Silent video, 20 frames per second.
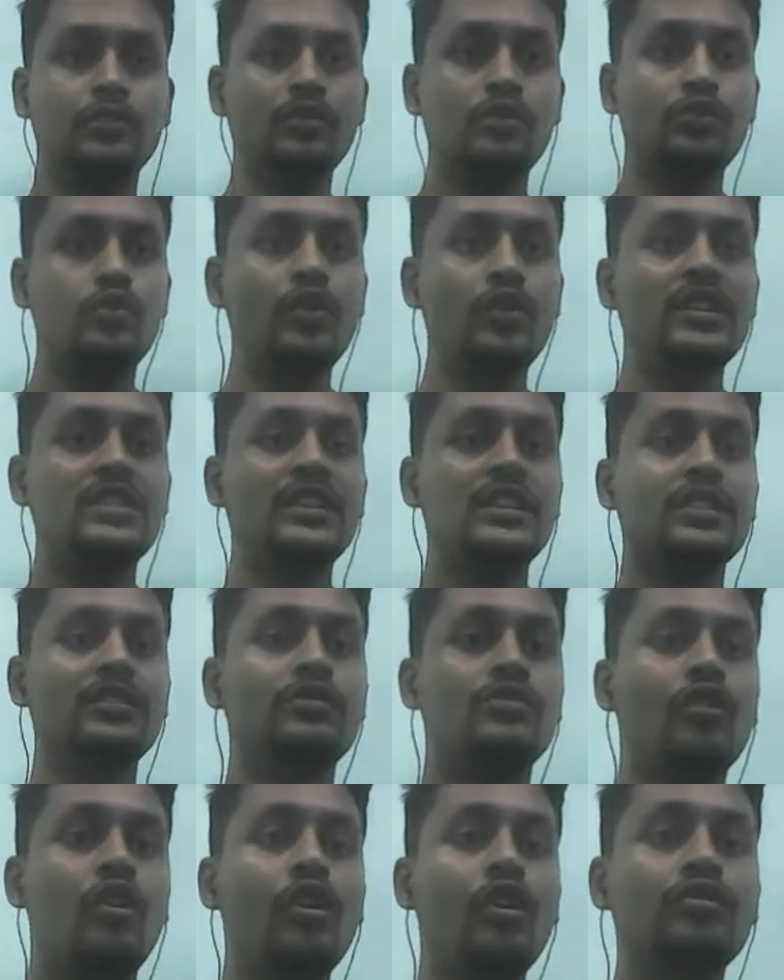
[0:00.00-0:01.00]
So which
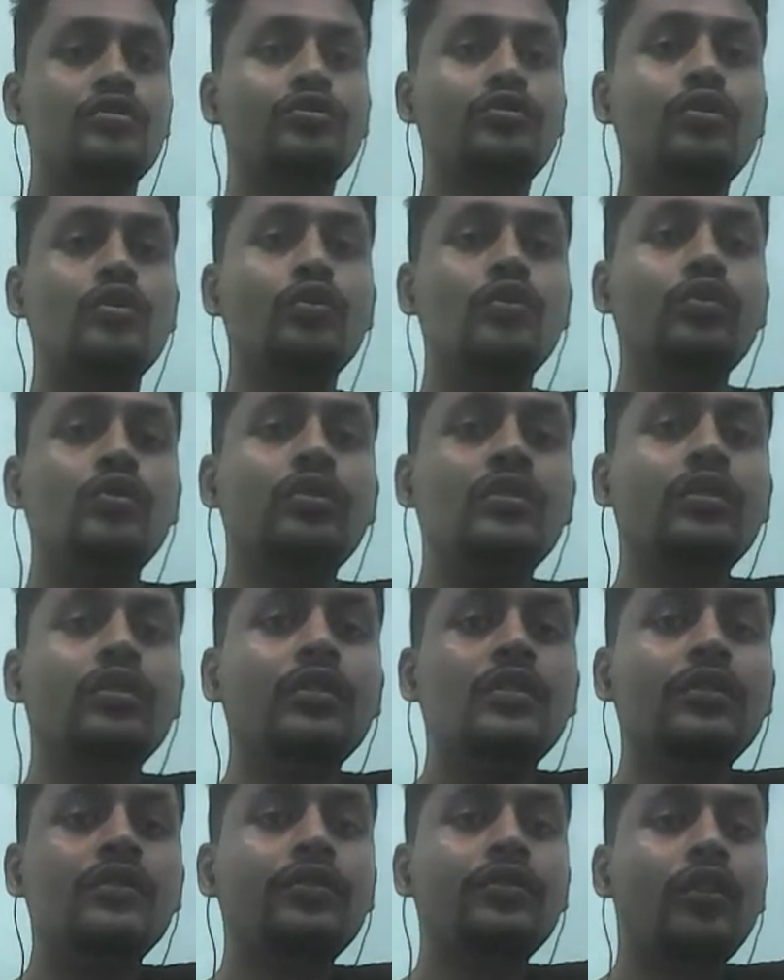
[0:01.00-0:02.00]
is not true
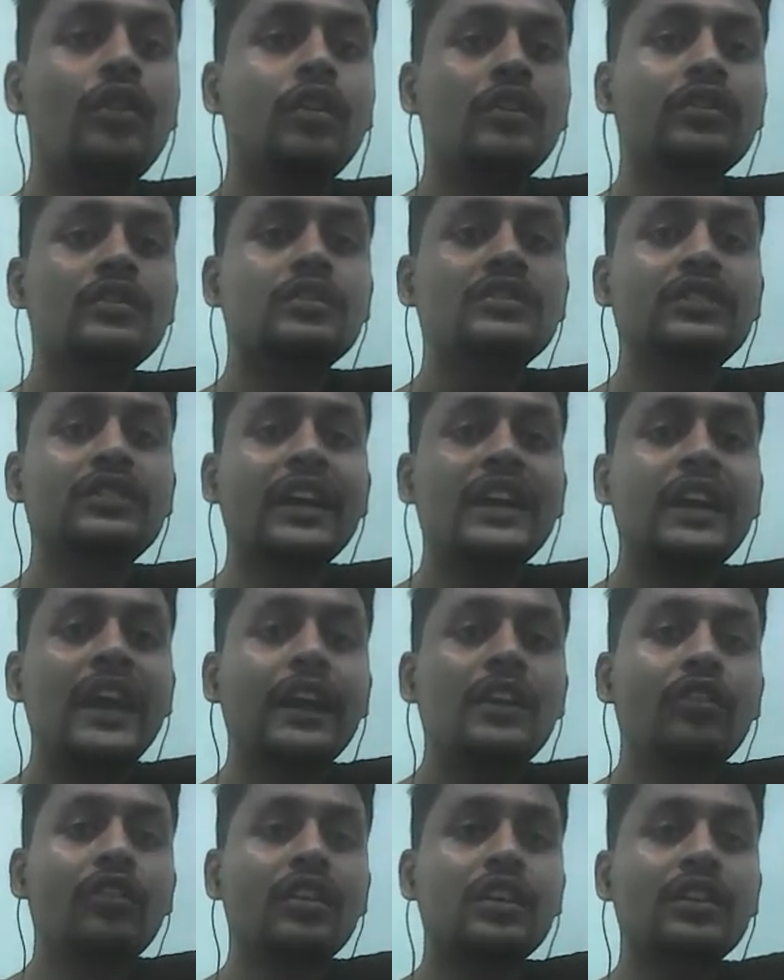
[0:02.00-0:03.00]
for
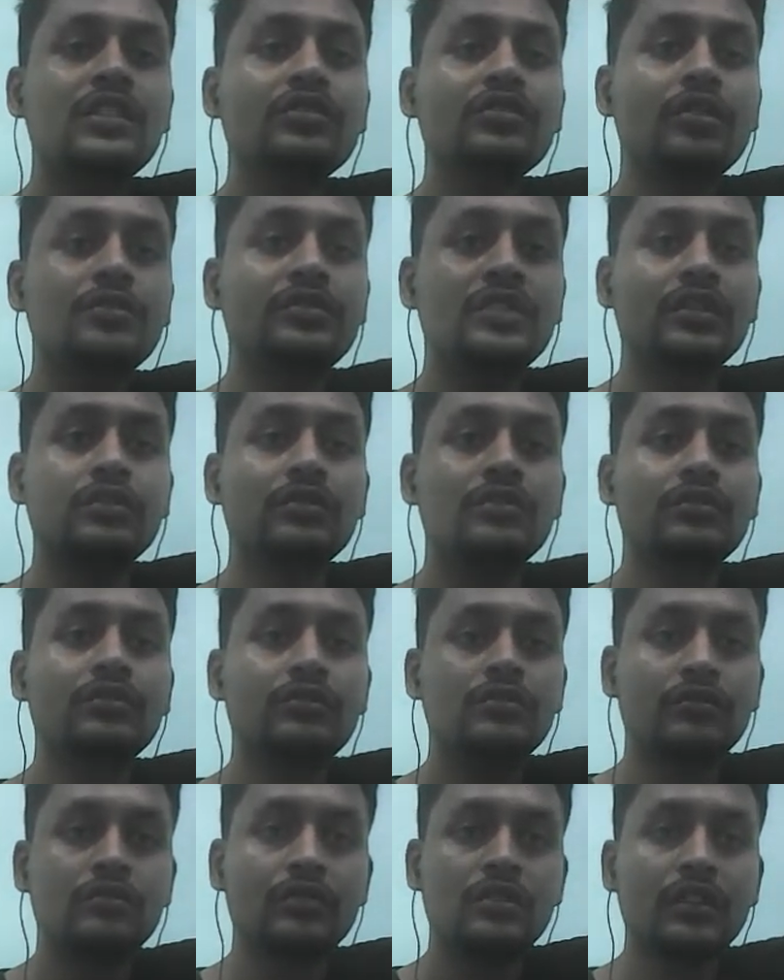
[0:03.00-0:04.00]
second order desorption?
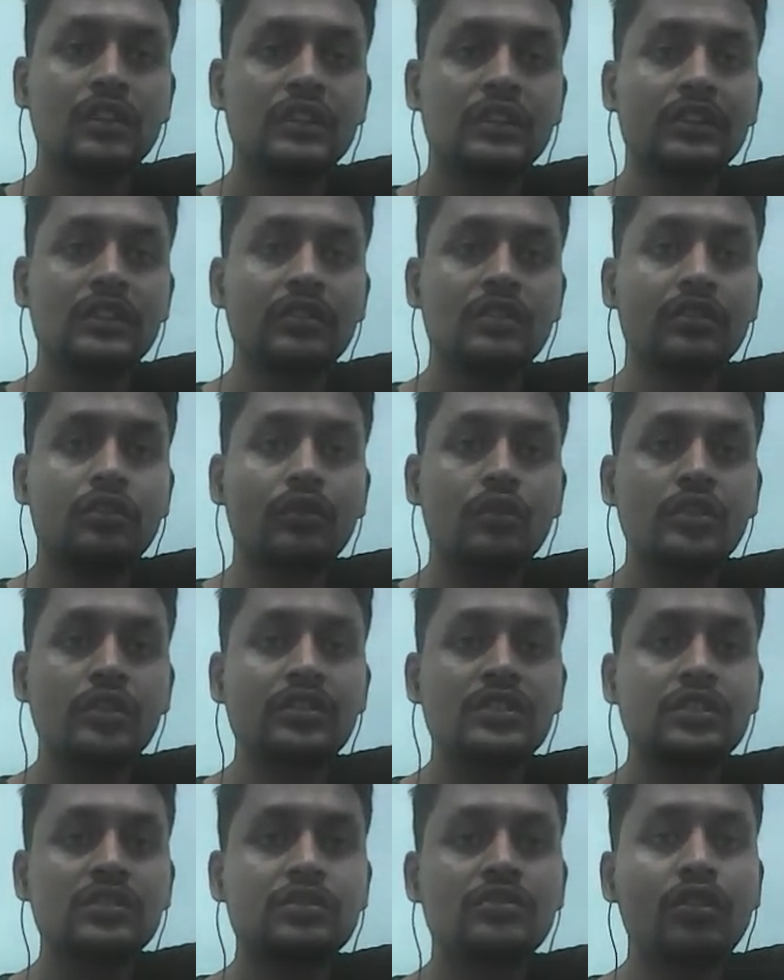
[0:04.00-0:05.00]

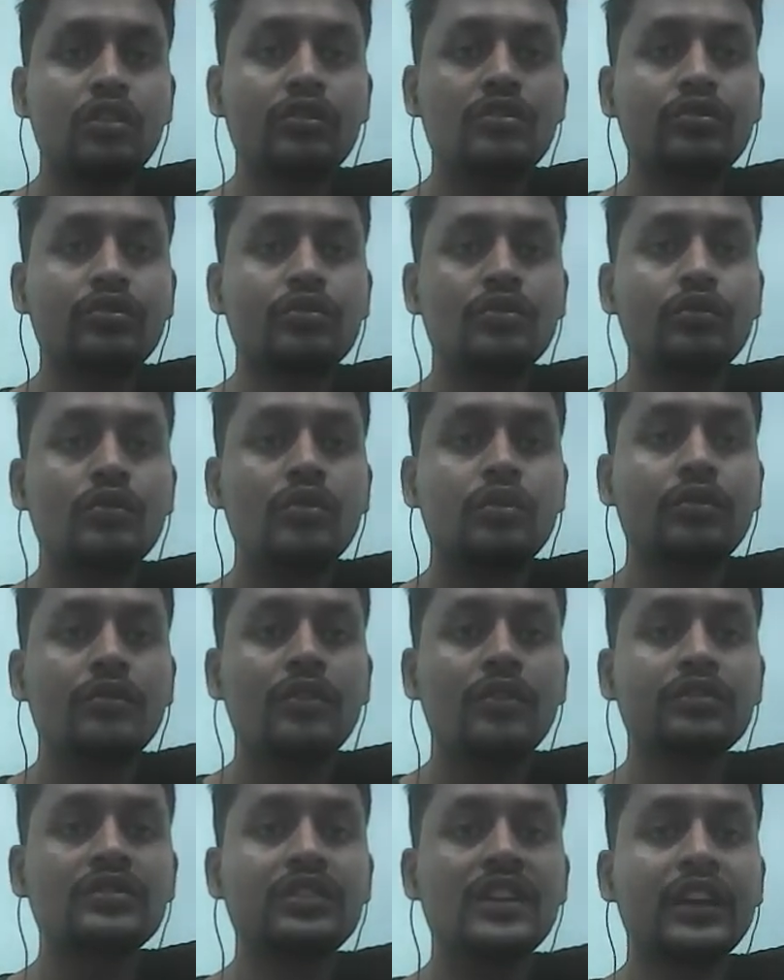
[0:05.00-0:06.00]
Which is not true
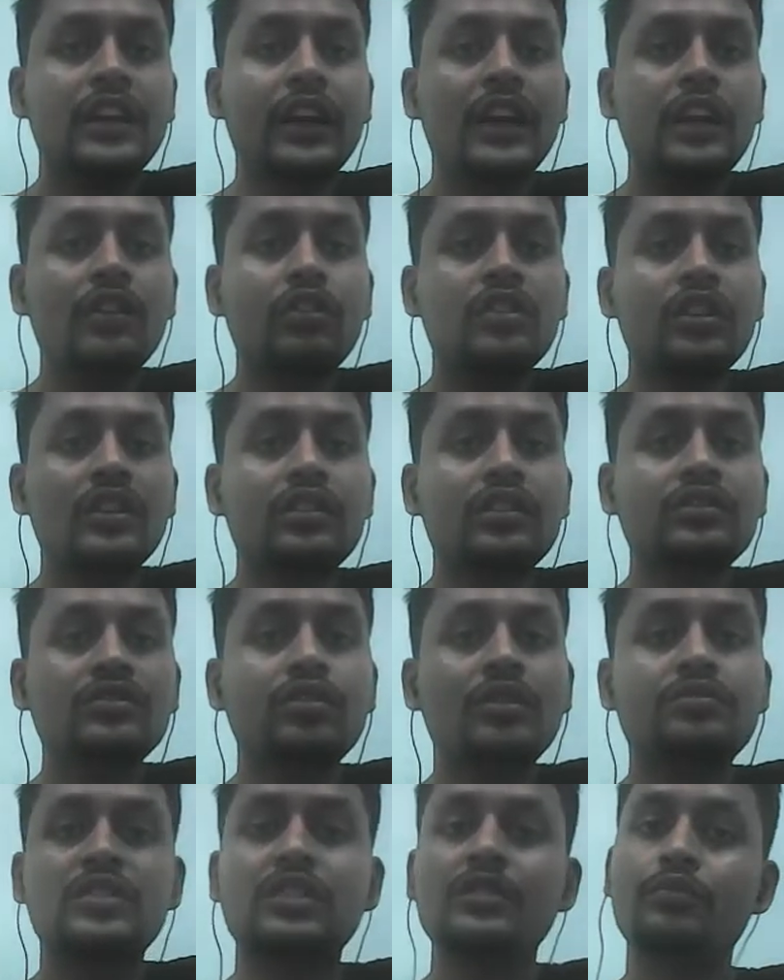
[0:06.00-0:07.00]
for second order
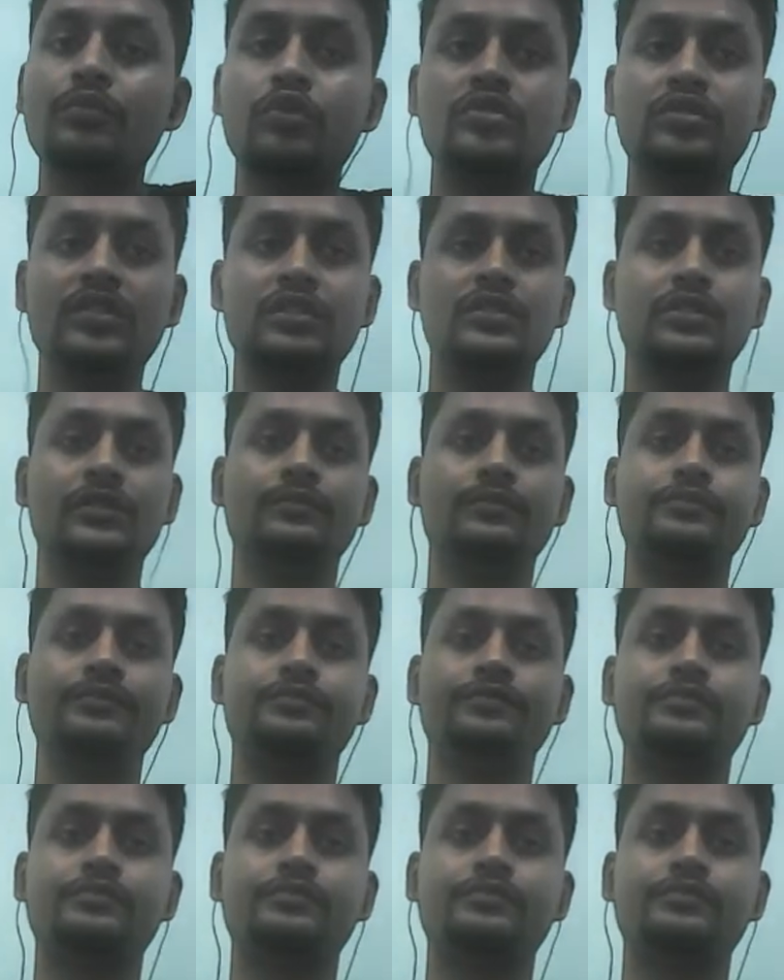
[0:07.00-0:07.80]
desorption process?